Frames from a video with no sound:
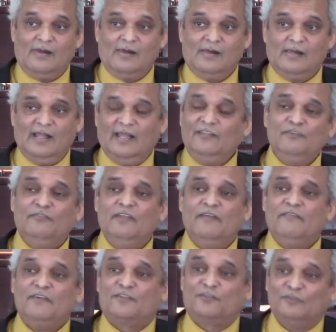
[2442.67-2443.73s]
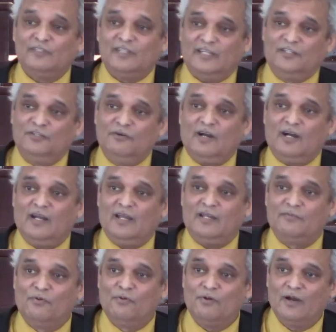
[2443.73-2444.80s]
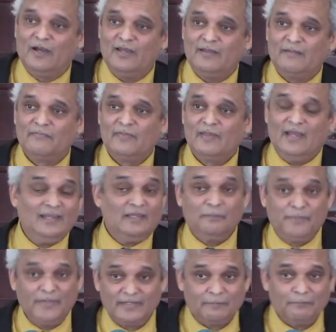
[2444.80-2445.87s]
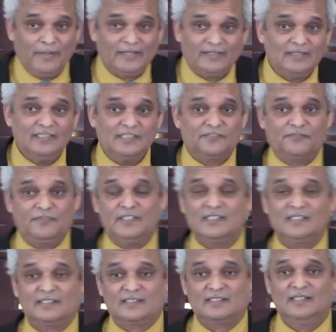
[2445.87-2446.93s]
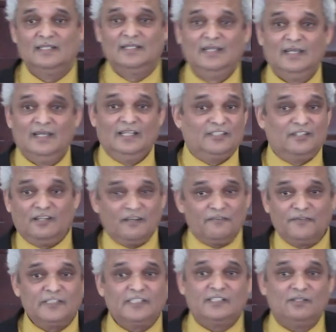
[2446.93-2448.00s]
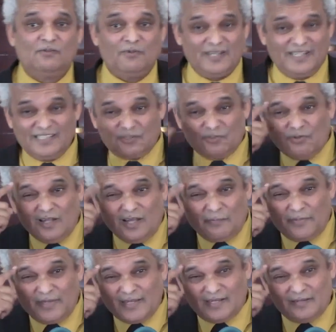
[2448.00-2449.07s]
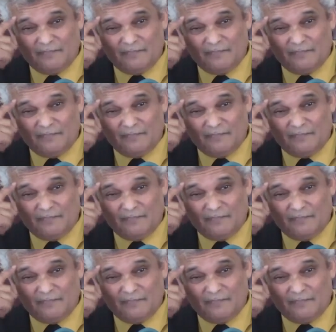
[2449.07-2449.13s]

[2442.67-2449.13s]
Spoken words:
and you've never thought that you are at war, eh? And the battle is fierce. It's not a physical one. It's all up here.